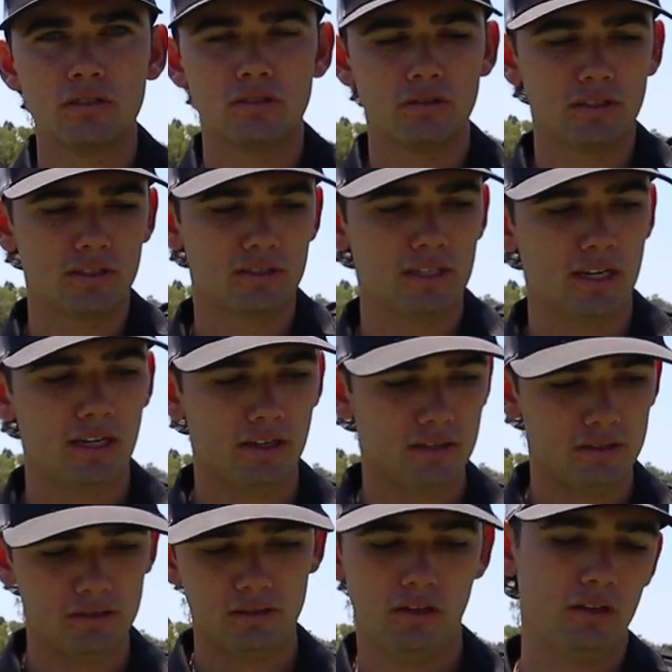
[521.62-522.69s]
so this kind of
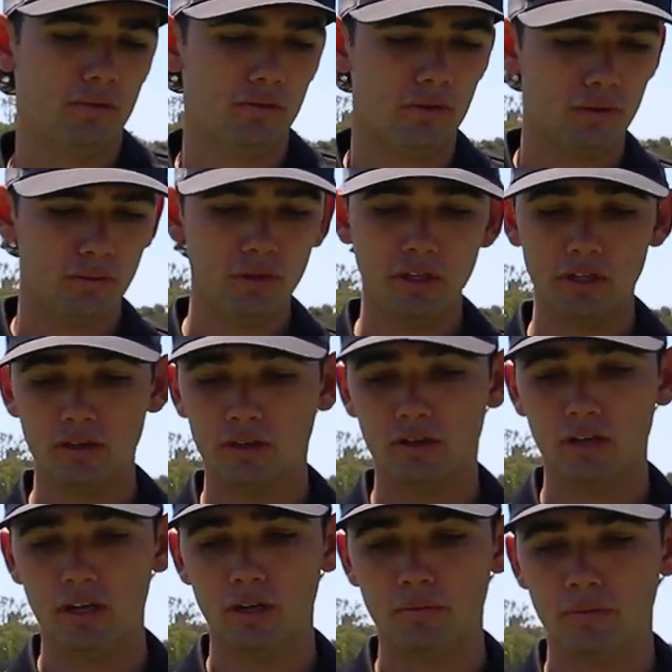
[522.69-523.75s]
is a, a, really good
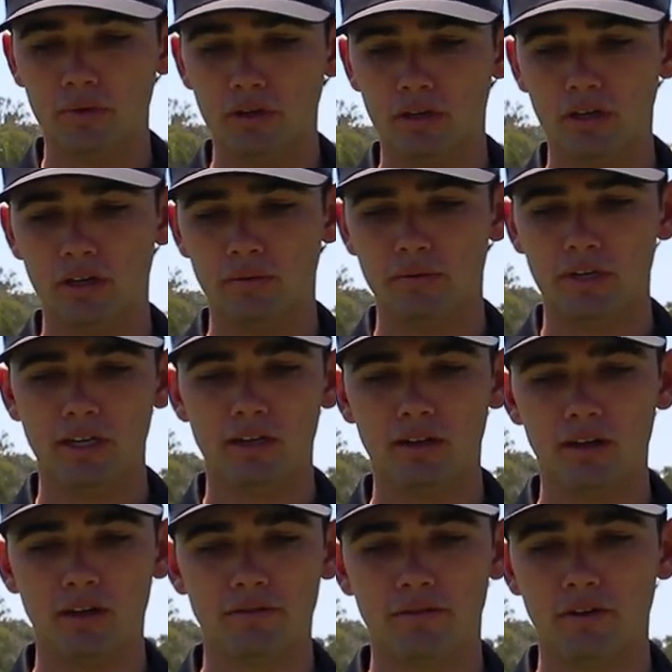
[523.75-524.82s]
club. Um, I hit it
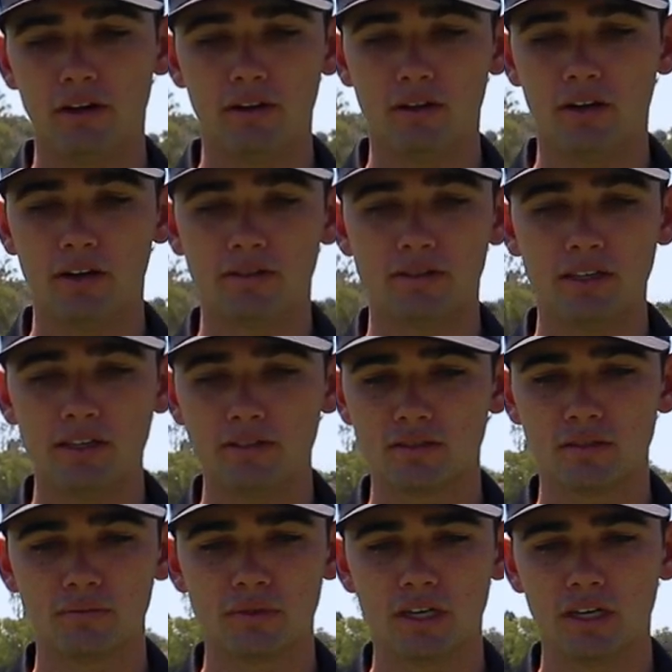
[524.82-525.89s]
a lot, a lot of tees
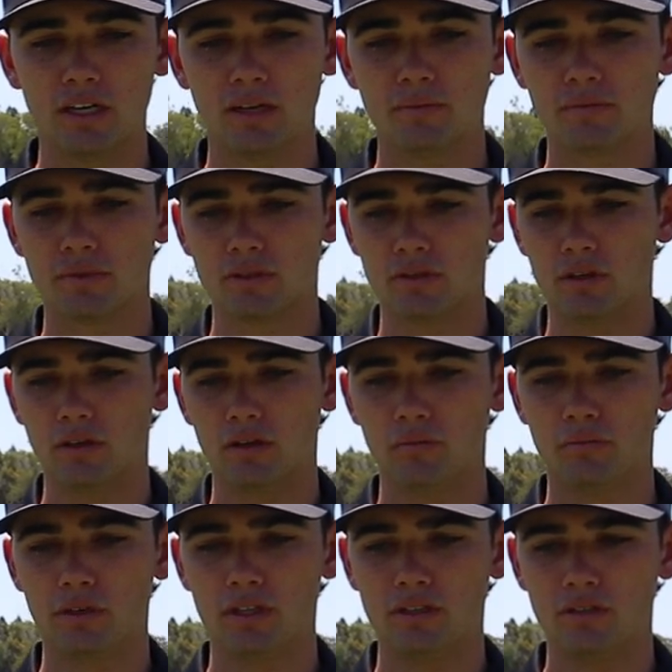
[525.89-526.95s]
sometimes,
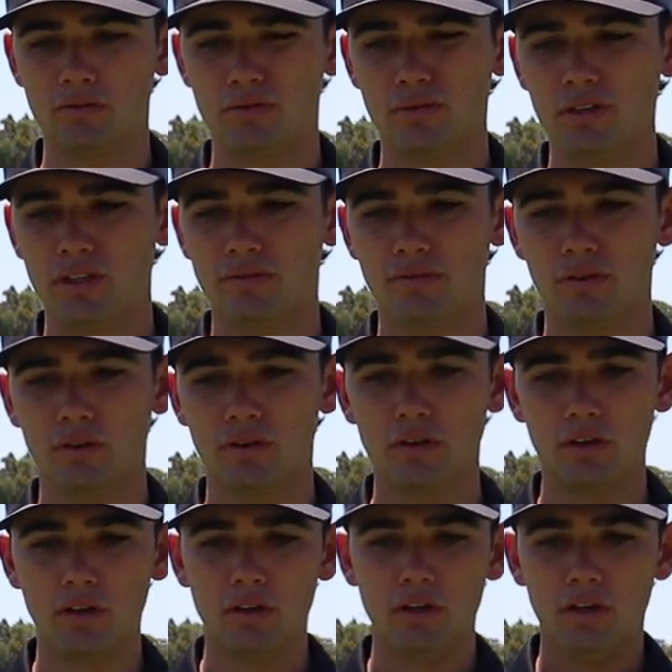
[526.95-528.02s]
um, but really for
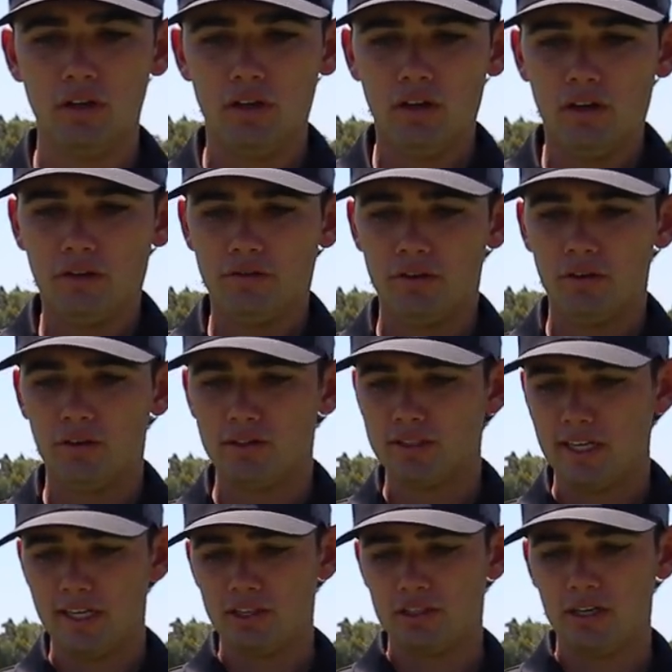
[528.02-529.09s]
for
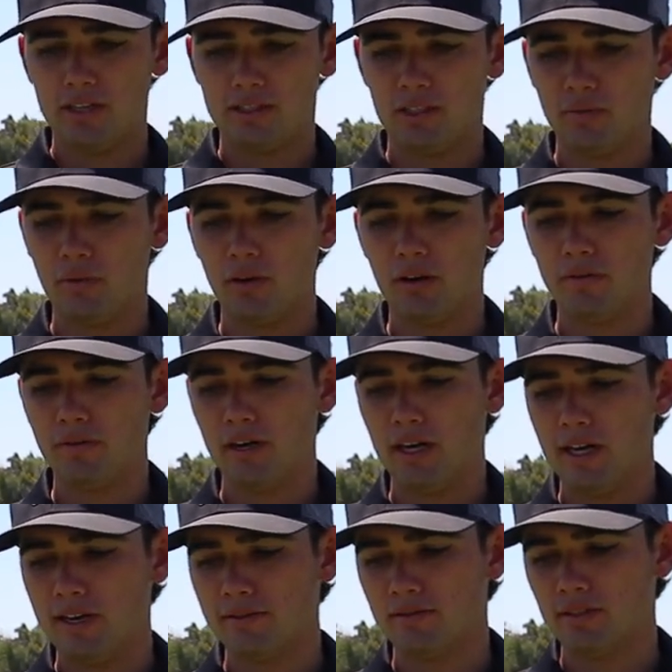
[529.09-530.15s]
second shots into par
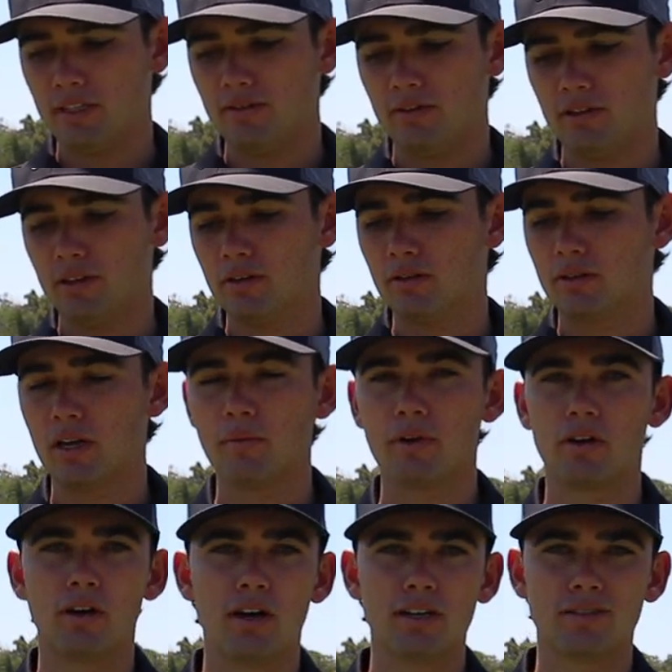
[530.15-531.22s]
fives, and even you'll come
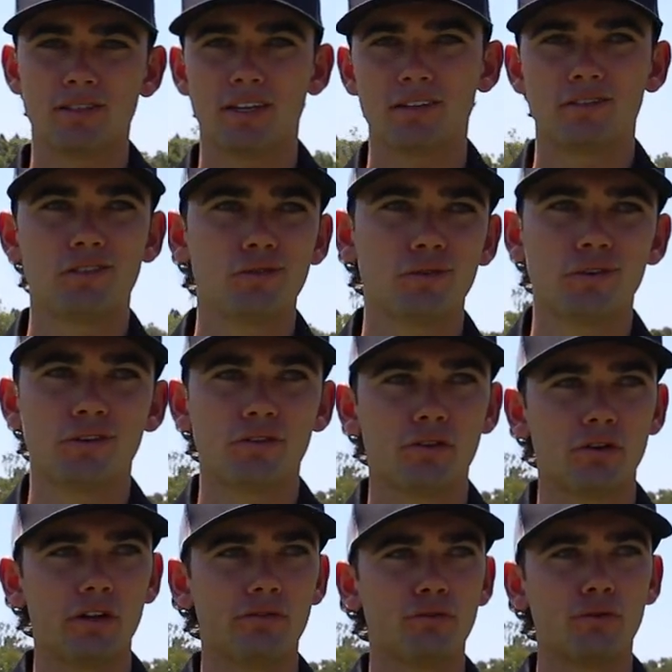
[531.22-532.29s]
across like a
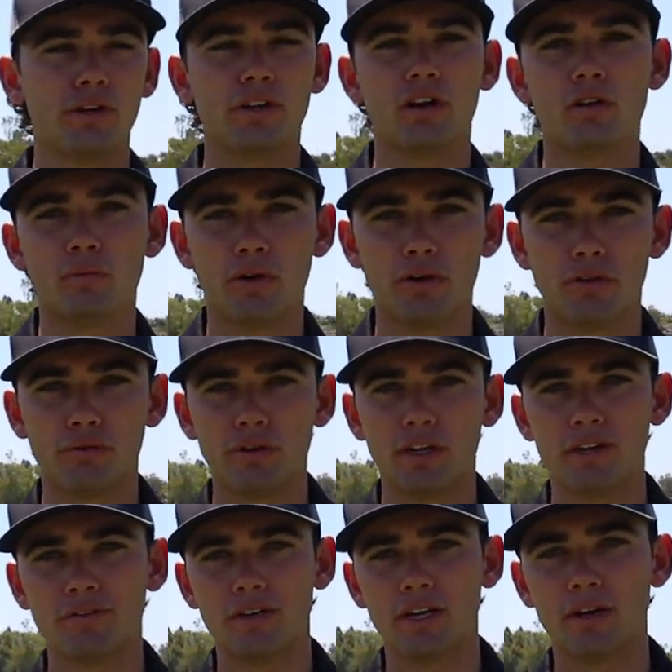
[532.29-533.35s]
230, 40 yard par three
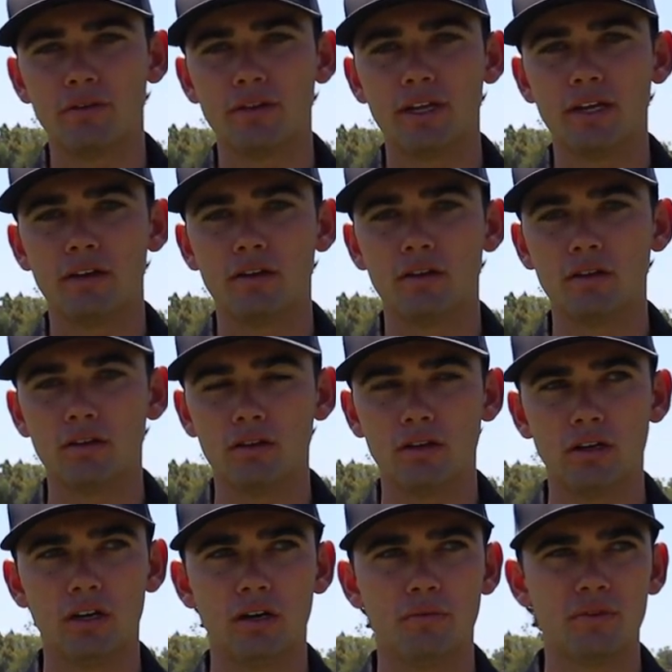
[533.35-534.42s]
every now and then.
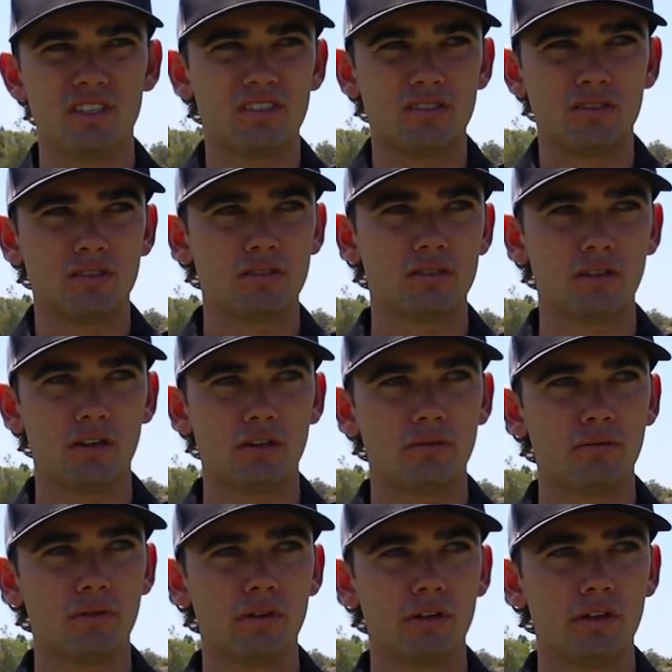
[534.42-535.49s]
Um, and this is just a
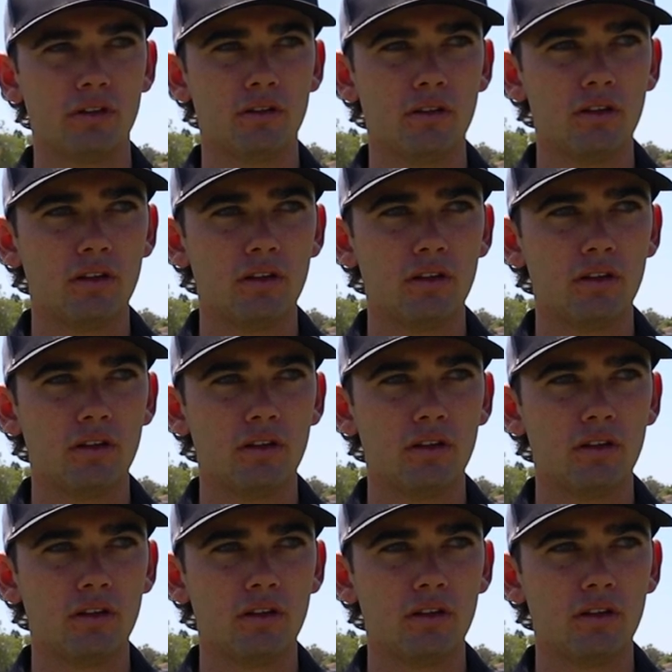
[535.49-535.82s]
really,